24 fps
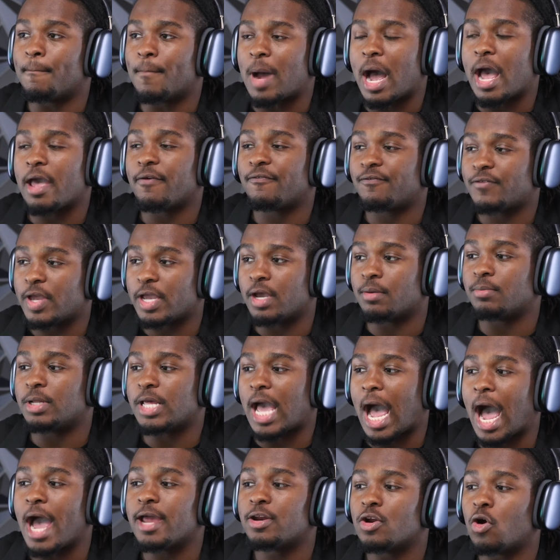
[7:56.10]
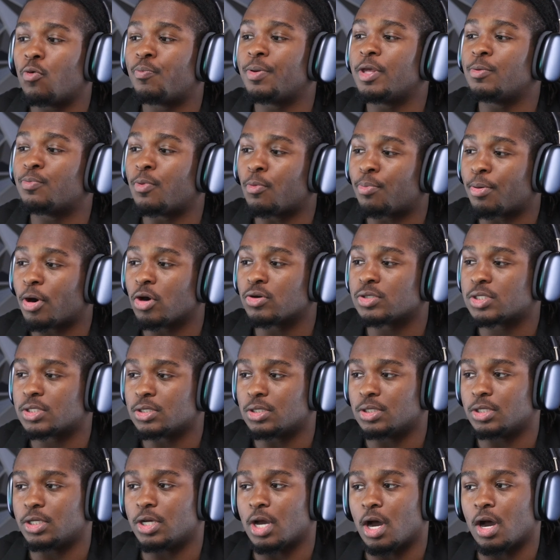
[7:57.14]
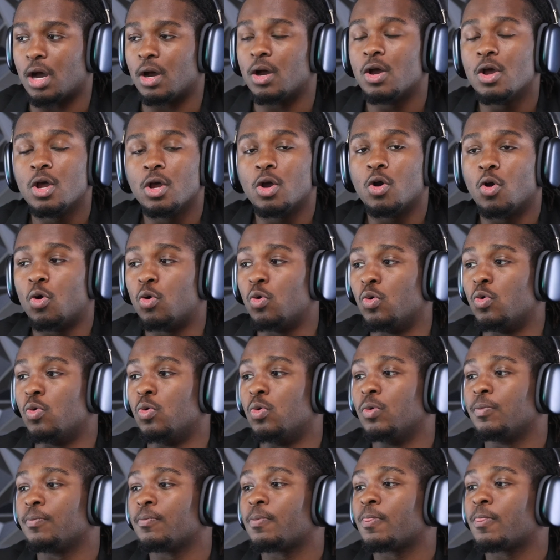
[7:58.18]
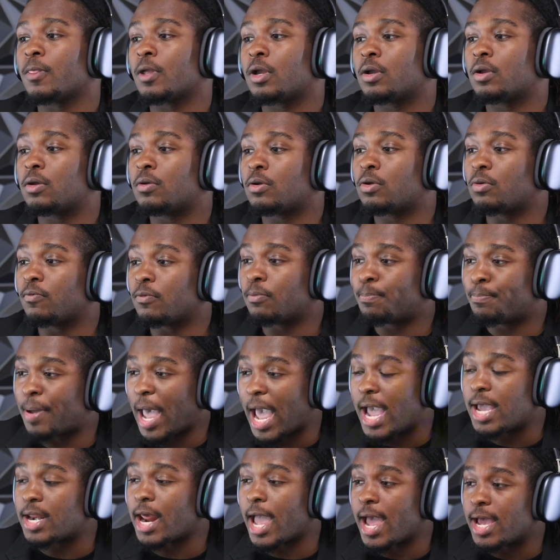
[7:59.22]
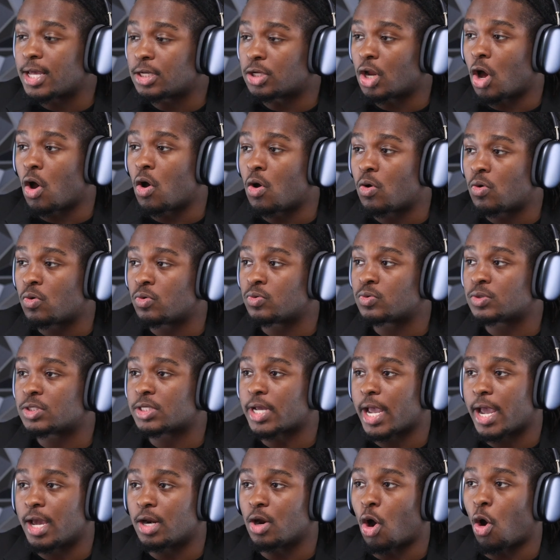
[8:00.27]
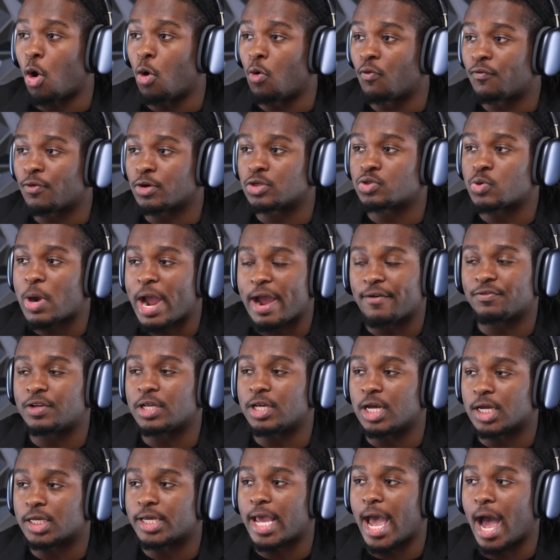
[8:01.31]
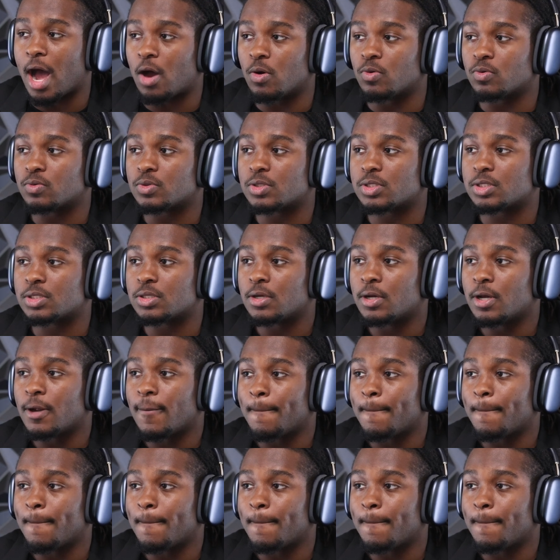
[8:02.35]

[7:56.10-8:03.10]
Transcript: my family, I know people personally, y'all, who payday loans and overdrafting accounts,